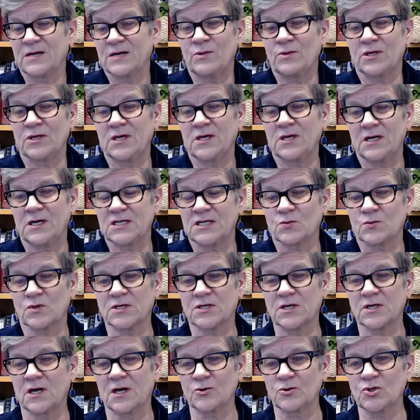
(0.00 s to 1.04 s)
In some of the
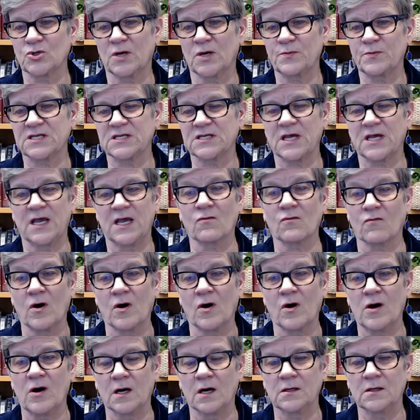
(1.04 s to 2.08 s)
cases where Donald Trump is
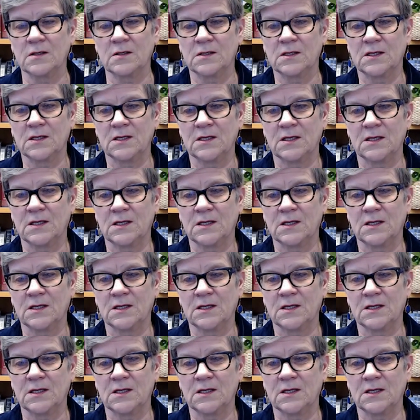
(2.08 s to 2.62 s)
saying wrong,